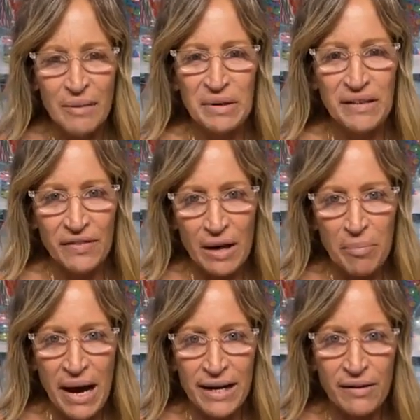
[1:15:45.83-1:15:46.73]
I mean, if
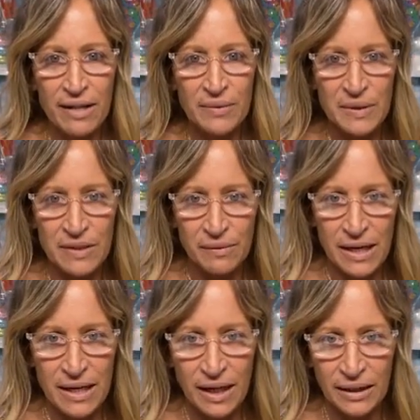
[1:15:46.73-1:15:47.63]
that pie crust was the
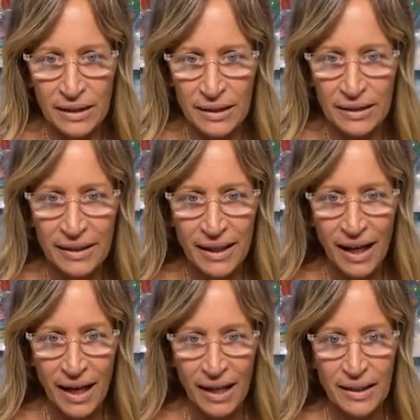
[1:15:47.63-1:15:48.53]
right color,
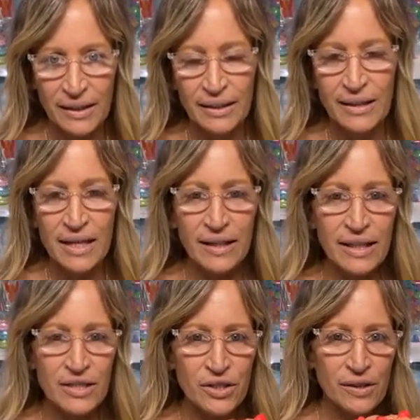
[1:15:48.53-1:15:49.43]
and
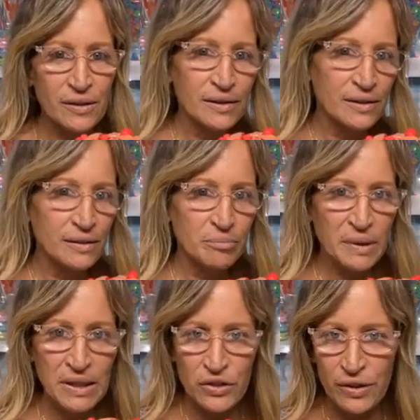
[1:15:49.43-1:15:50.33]
that's your
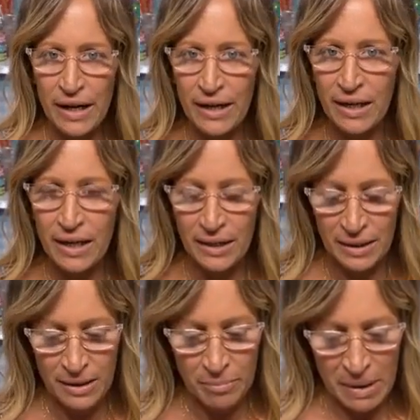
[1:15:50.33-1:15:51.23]
patriotic
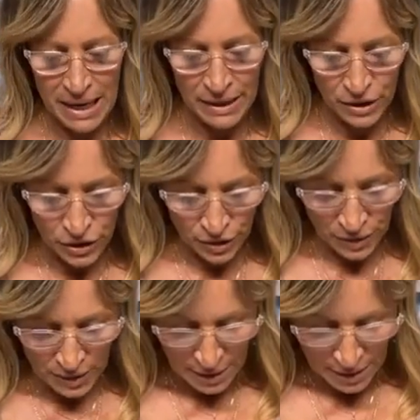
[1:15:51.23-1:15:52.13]
pie dessert.